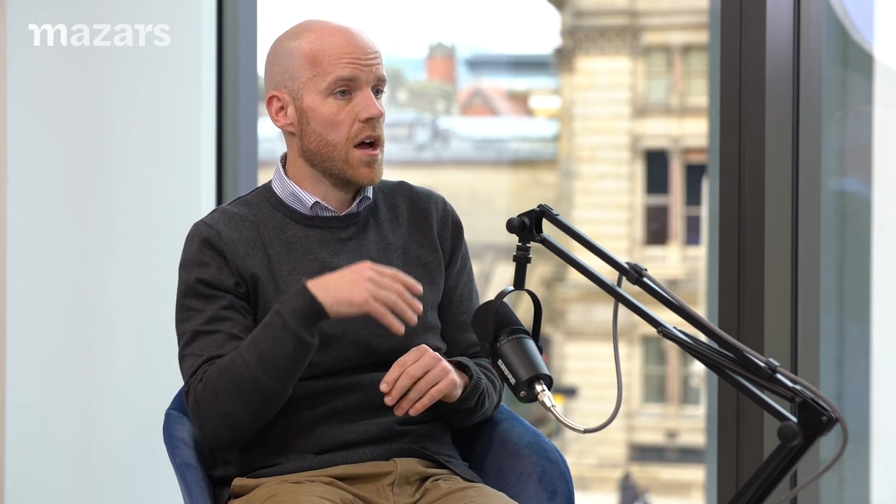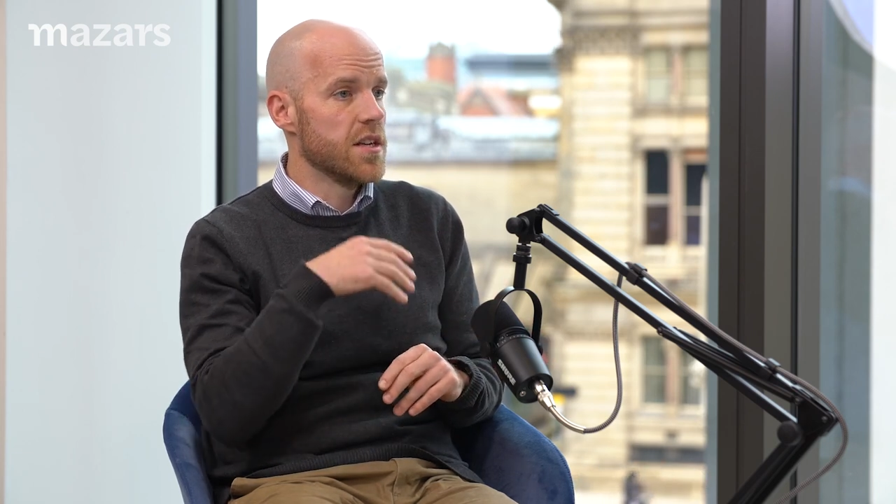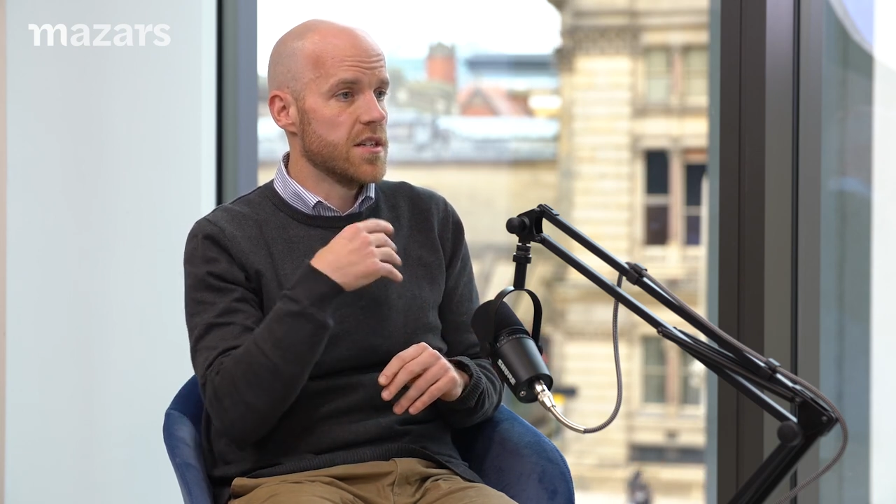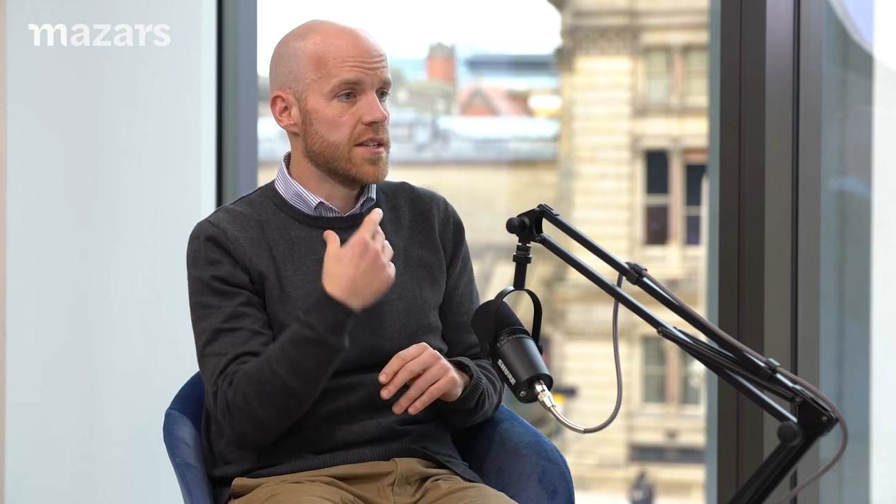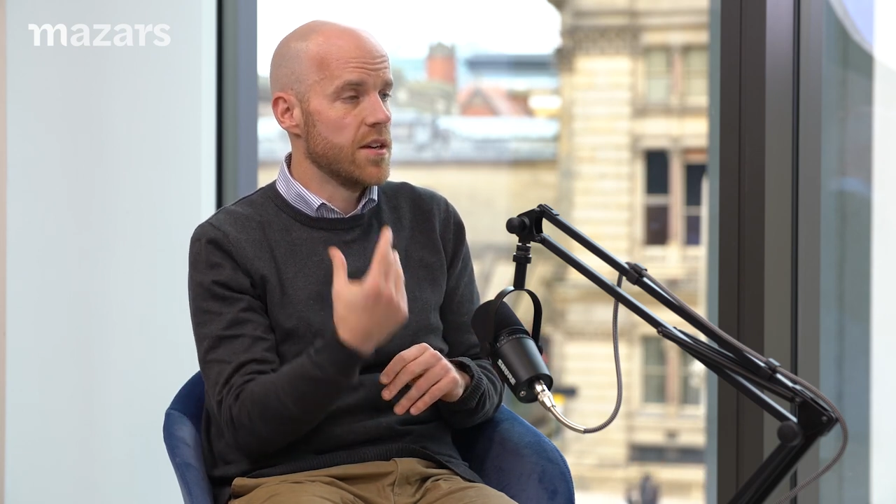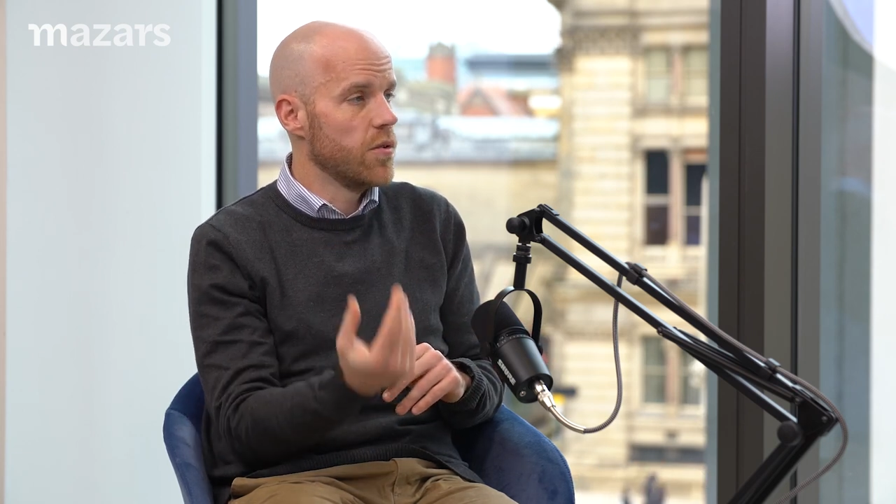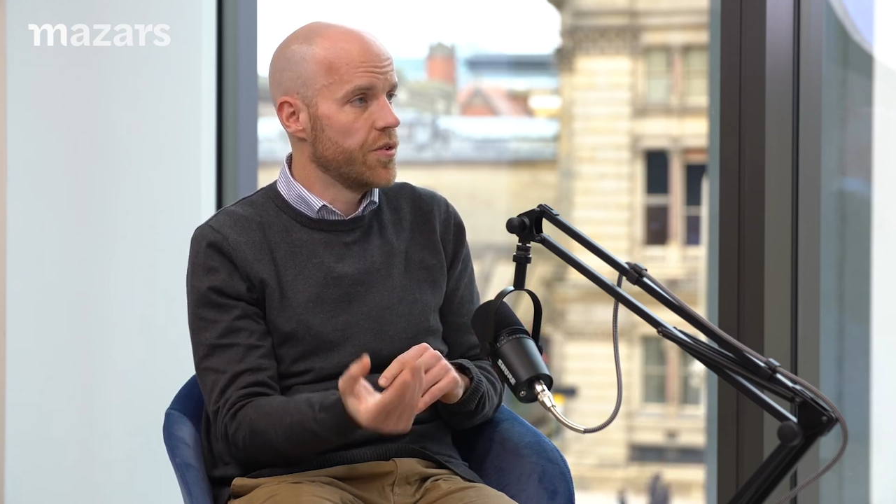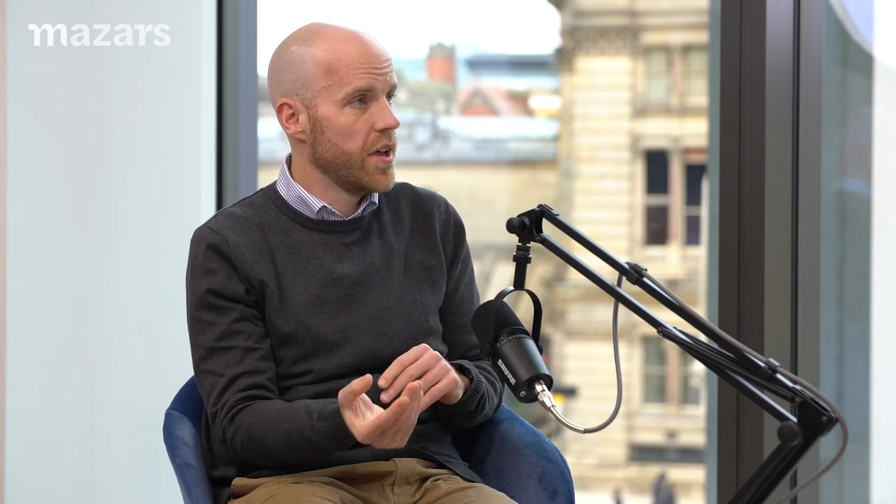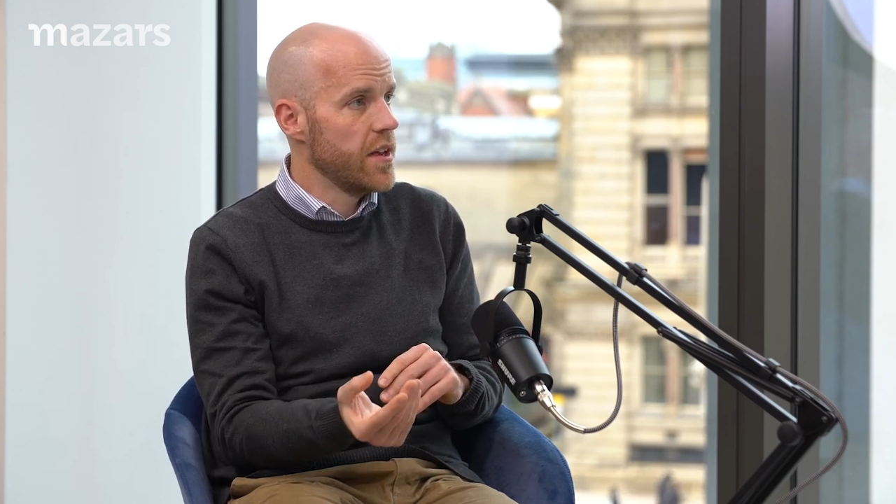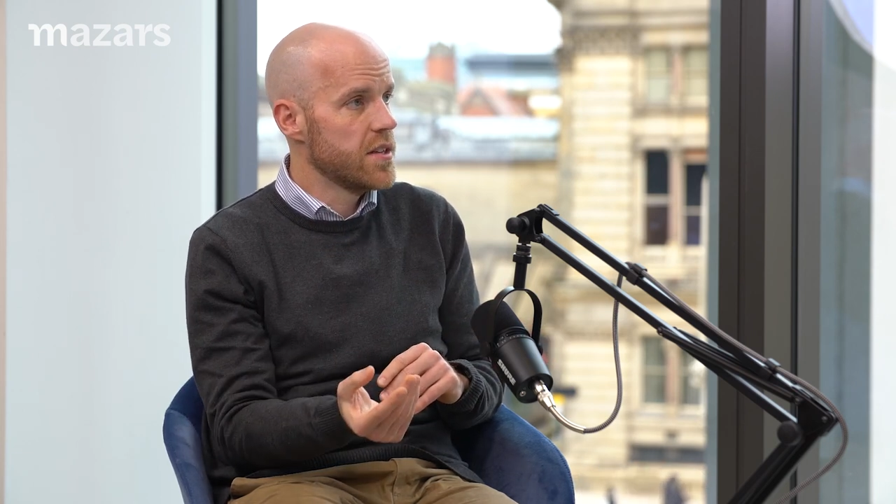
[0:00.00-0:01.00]
to steal
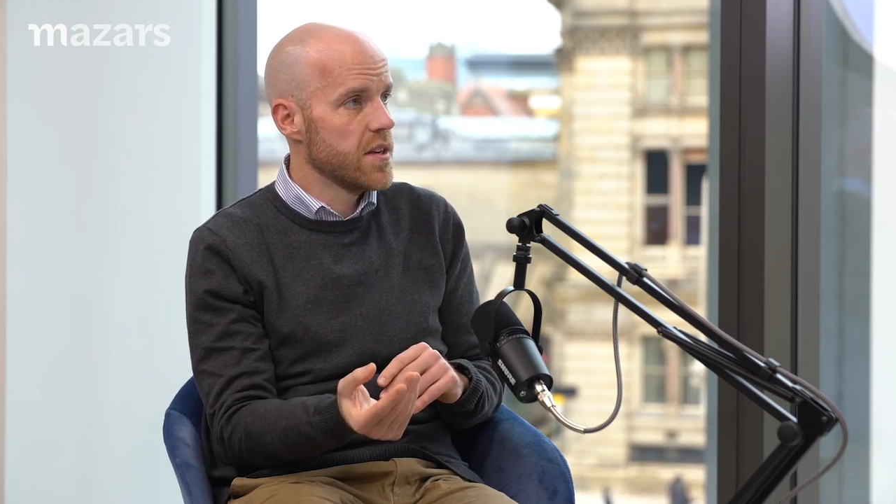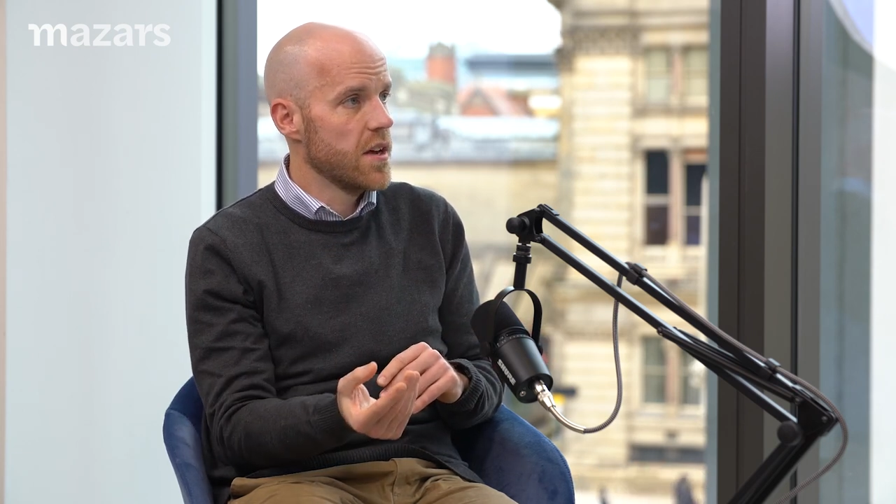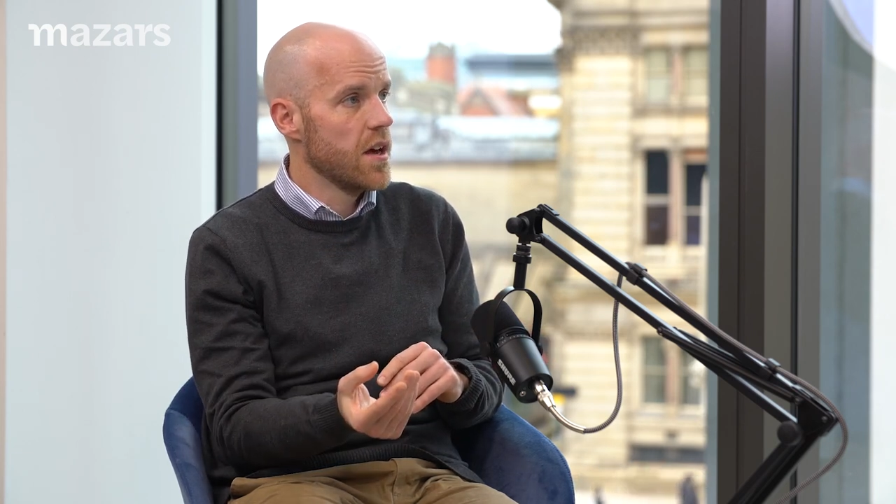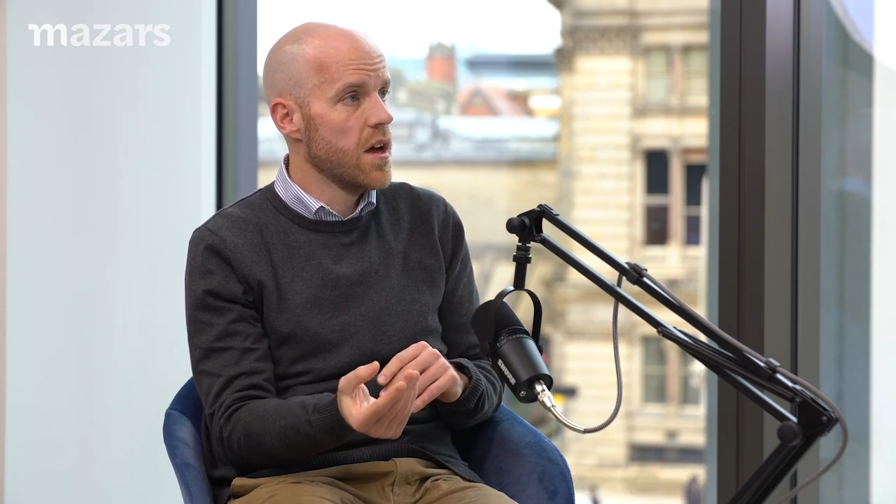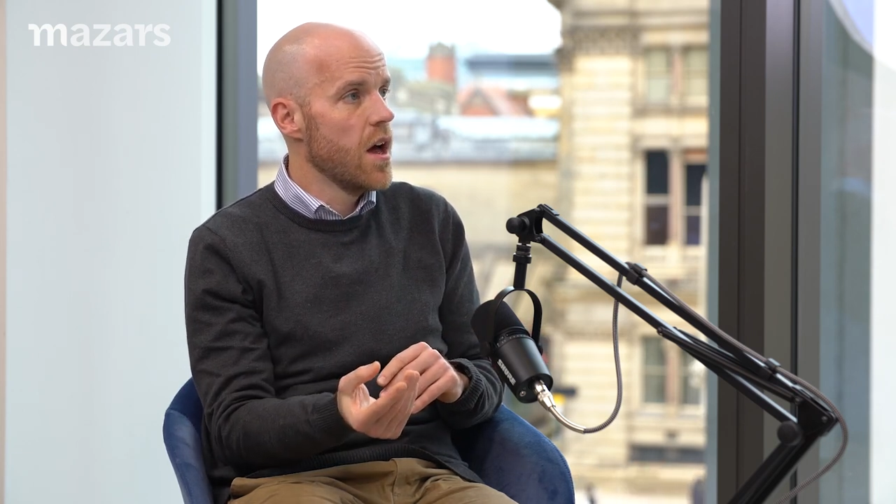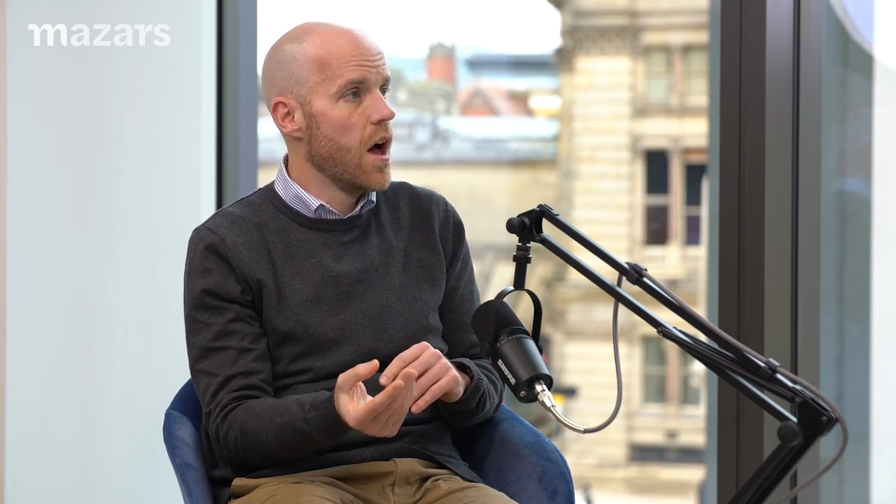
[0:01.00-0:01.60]
data.